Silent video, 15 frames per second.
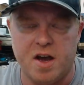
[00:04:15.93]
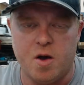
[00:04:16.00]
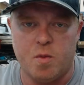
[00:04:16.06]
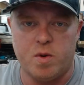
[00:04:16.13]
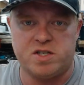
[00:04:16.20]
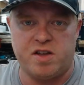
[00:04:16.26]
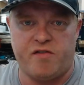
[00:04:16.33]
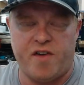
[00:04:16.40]

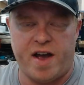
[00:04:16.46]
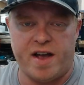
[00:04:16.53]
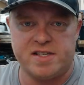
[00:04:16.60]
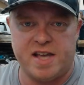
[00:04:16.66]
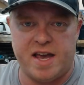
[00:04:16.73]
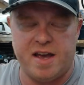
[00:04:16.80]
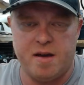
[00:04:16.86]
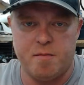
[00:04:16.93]
which defines
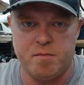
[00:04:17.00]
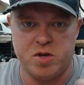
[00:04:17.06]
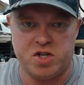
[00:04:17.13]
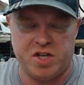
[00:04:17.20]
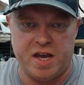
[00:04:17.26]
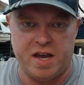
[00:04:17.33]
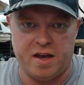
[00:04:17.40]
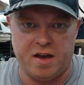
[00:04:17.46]
a
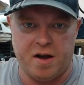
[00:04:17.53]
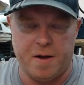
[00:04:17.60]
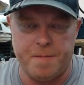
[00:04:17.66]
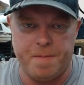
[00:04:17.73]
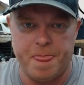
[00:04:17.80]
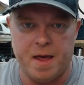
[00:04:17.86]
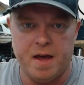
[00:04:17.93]
machine gun,